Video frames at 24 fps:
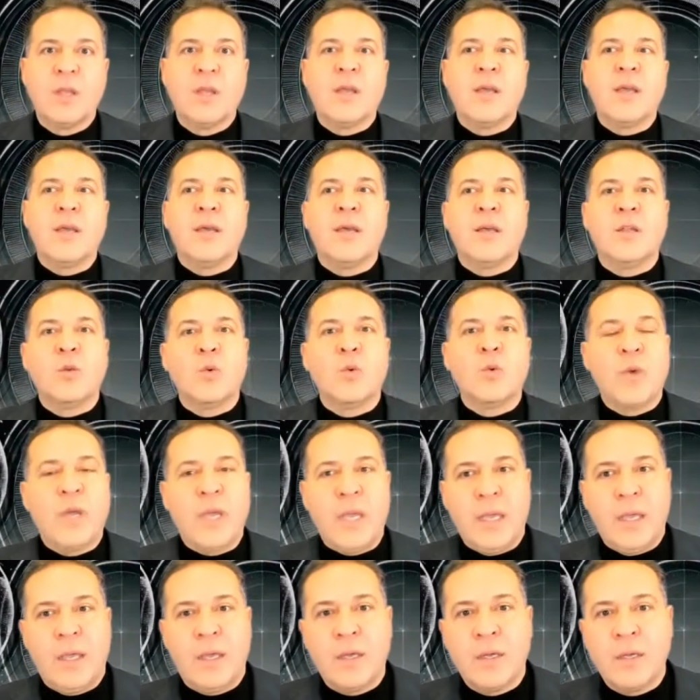The
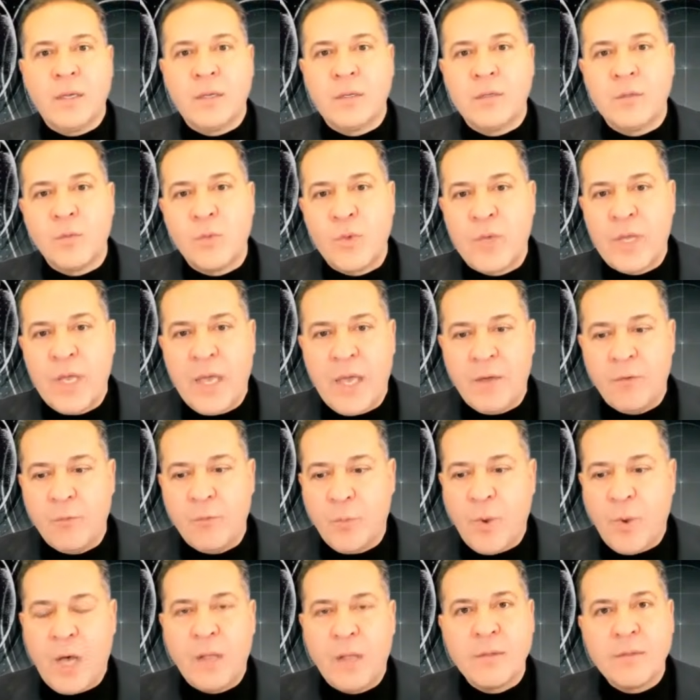way we have
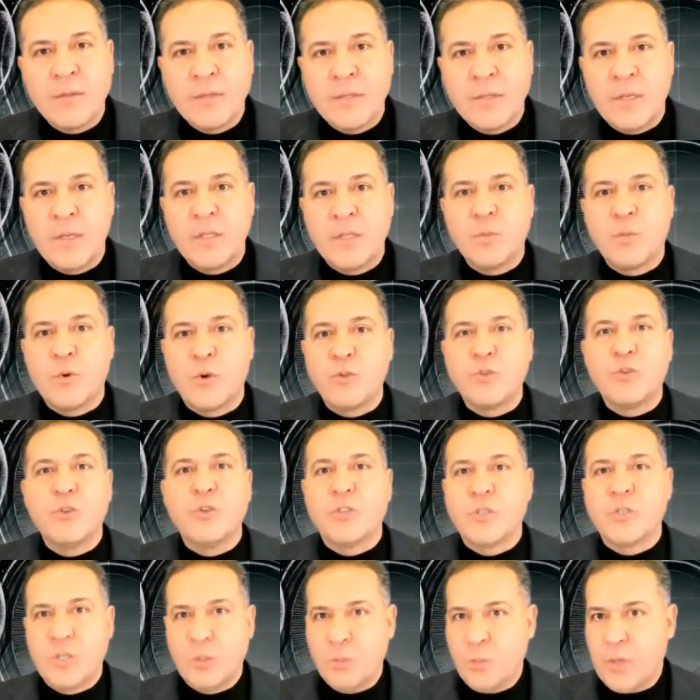policies,
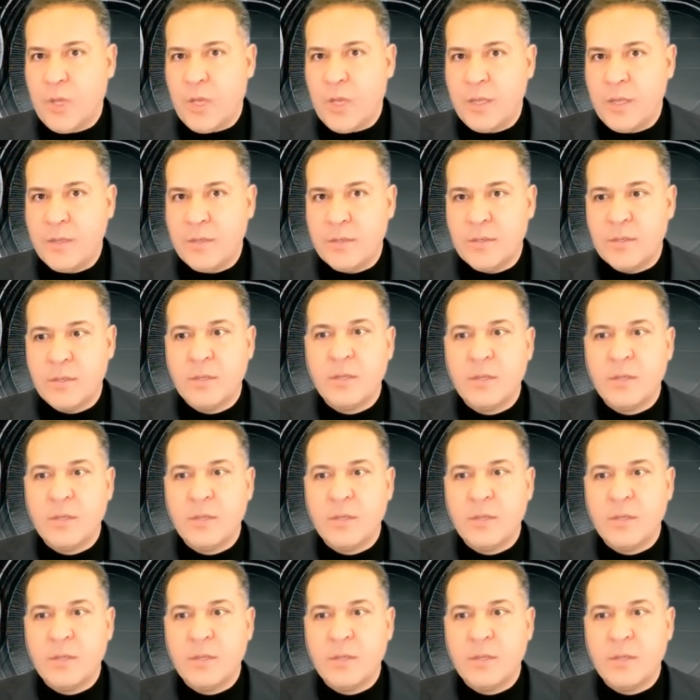procedures in place.